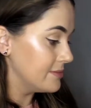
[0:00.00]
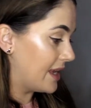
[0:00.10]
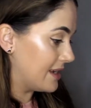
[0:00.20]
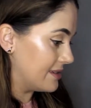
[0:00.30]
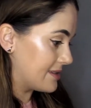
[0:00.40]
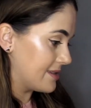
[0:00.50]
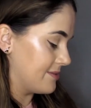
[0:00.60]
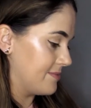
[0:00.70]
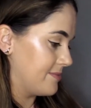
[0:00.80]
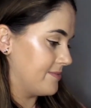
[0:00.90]
Eight.
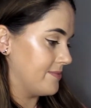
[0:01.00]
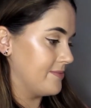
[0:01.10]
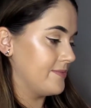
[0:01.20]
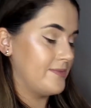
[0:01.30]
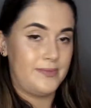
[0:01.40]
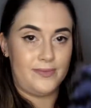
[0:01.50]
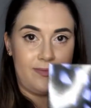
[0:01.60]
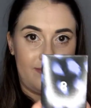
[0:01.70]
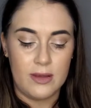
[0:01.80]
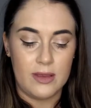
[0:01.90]

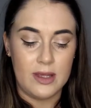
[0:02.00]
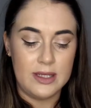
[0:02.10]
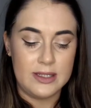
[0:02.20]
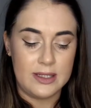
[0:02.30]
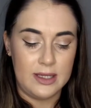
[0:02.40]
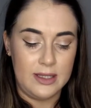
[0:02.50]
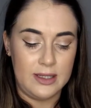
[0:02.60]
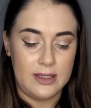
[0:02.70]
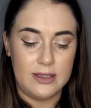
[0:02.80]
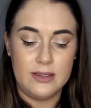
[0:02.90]
This
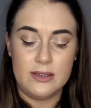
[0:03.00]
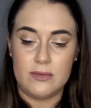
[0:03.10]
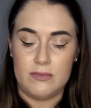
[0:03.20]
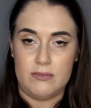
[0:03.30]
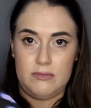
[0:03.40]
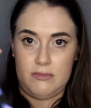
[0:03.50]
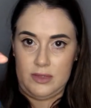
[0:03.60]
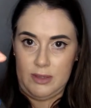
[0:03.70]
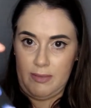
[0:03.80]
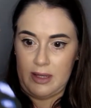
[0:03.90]
is
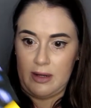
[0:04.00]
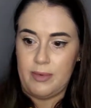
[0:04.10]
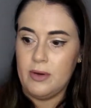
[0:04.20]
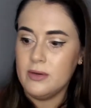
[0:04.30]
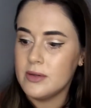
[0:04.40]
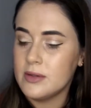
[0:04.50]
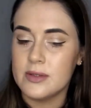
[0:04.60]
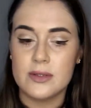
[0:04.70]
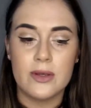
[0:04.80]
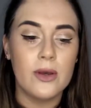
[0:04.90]
something in a
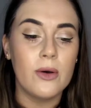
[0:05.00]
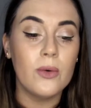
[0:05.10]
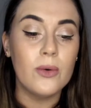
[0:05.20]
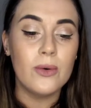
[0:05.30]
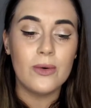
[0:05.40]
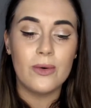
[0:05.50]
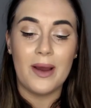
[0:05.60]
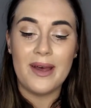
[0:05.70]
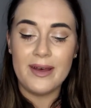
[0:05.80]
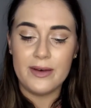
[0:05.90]
box.
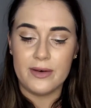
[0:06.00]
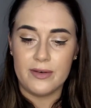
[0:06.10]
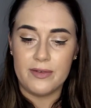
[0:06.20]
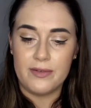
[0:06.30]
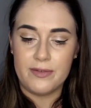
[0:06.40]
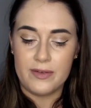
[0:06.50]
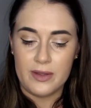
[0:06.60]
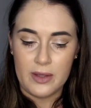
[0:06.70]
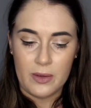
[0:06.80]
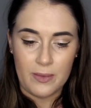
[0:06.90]
Ooh,
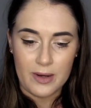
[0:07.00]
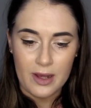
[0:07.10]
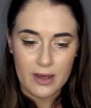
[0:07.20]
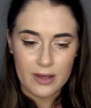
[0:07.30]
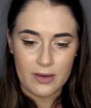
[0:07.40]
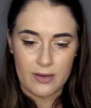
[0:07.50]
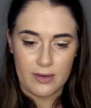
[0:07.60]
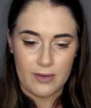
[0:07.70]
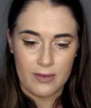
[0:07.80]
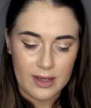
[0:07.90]
Elf. What are
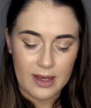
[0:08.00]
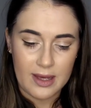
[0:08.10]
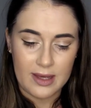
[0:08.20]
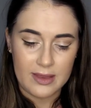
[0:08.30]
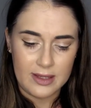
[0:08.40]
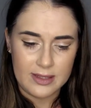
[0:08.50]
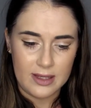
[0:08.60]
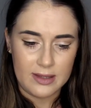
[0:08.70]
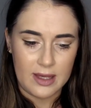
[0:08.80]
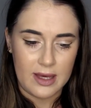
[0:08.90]
you? Ah, these
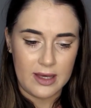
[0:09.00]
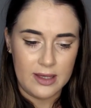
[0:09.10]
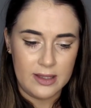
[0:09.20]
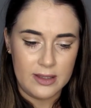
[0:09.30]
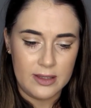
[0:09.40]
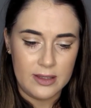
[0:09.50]
are their